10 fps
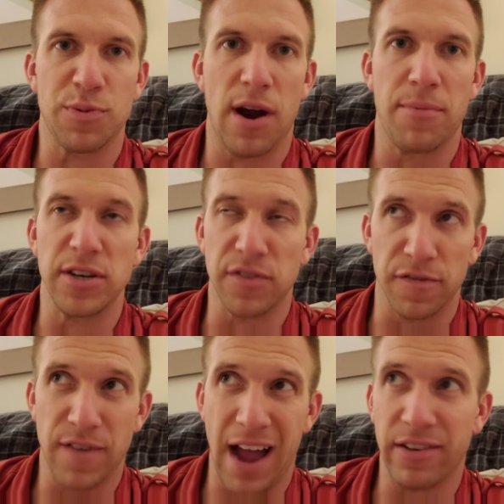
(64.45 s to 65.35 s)
properties for
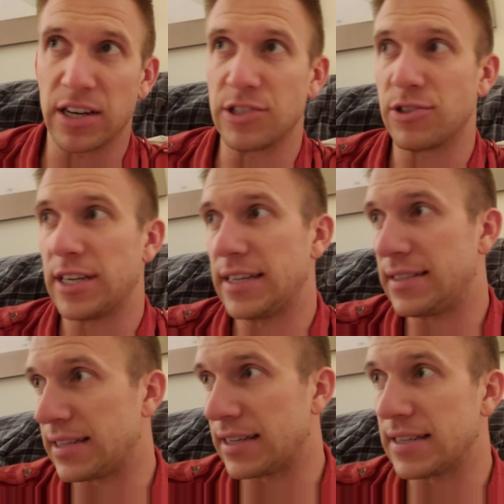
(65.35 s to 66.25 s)

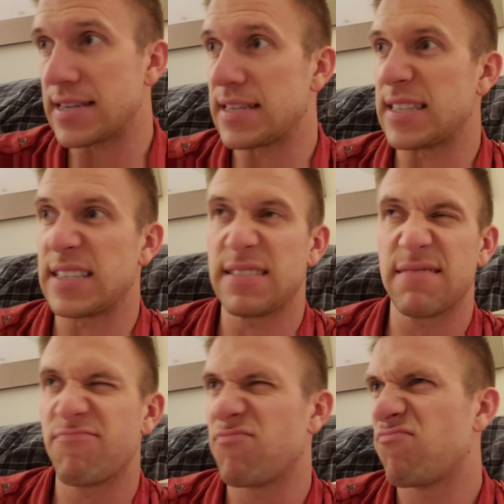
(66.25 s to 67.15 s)
$500,000 to
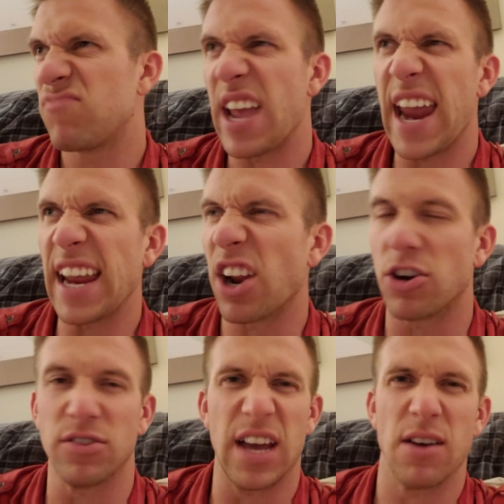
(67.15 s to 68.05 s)

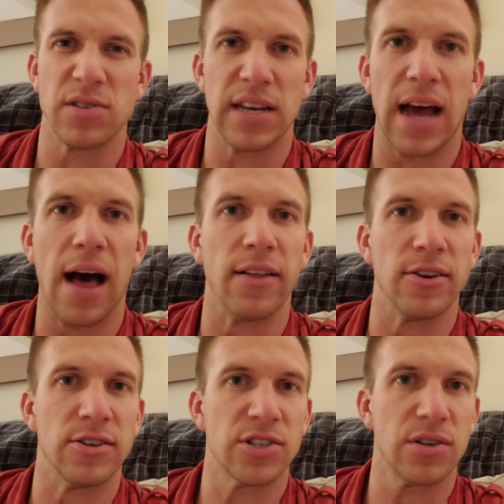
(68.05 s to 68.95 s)

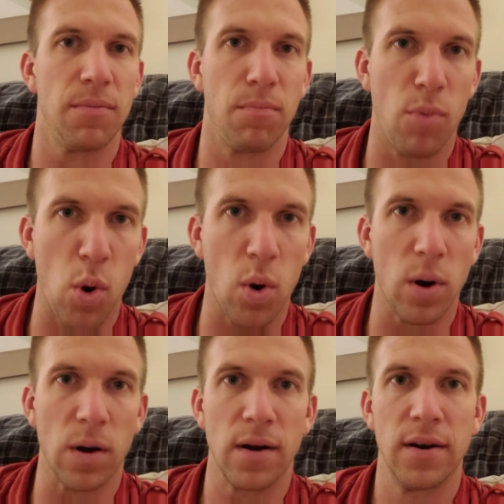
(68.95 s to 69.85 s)
$800,000
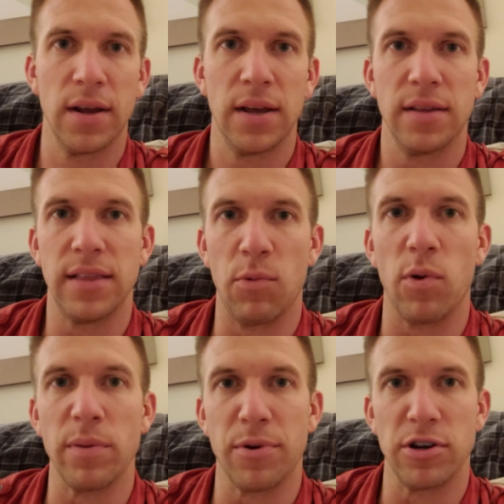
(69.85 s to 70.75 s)
more than
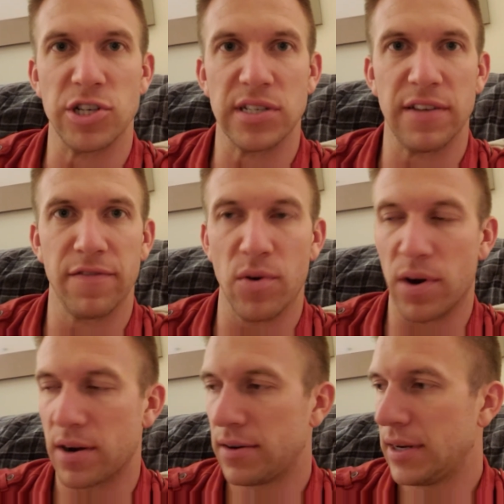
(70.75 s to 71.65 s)
what we purchased it
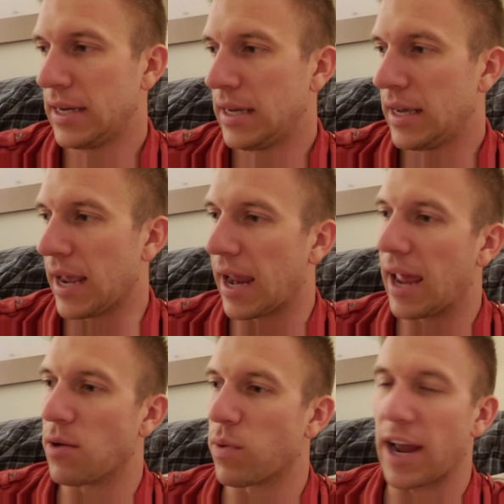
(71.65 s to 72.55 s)
for.
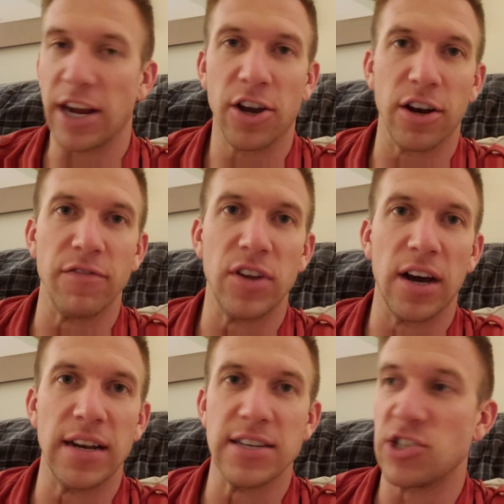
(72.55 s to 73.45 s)
And what I could have
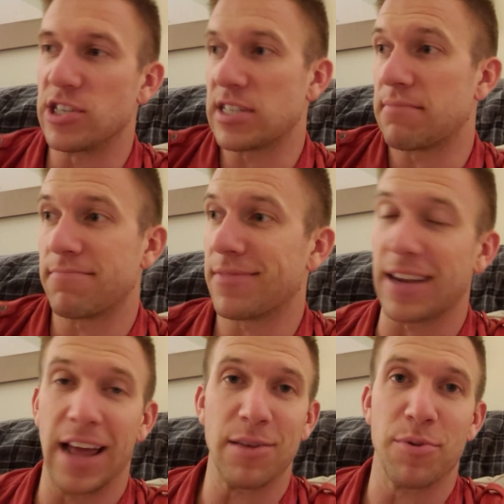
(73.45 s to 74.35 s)
done is just
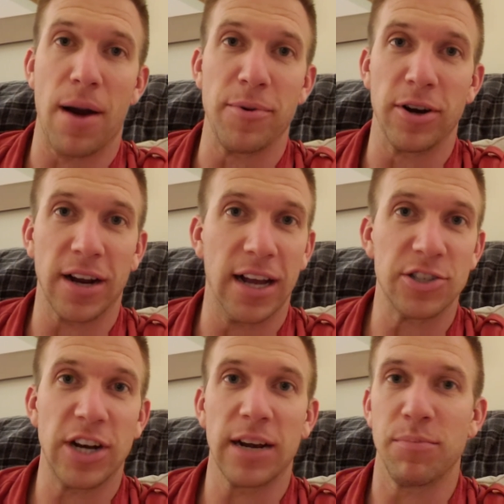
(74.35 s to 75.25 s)
got the property under
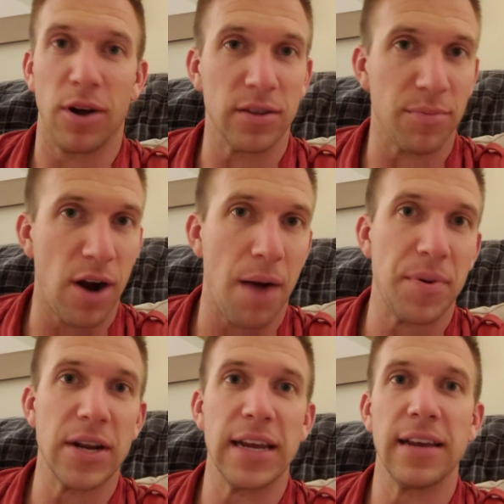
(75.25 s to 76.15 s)
contract, bought the
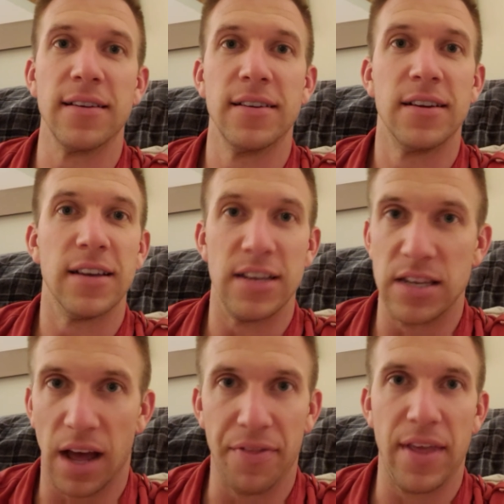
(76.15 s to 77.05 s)
property,
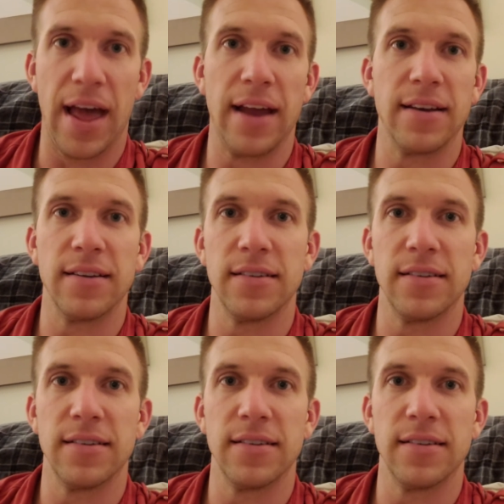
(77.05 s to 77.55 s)
done that,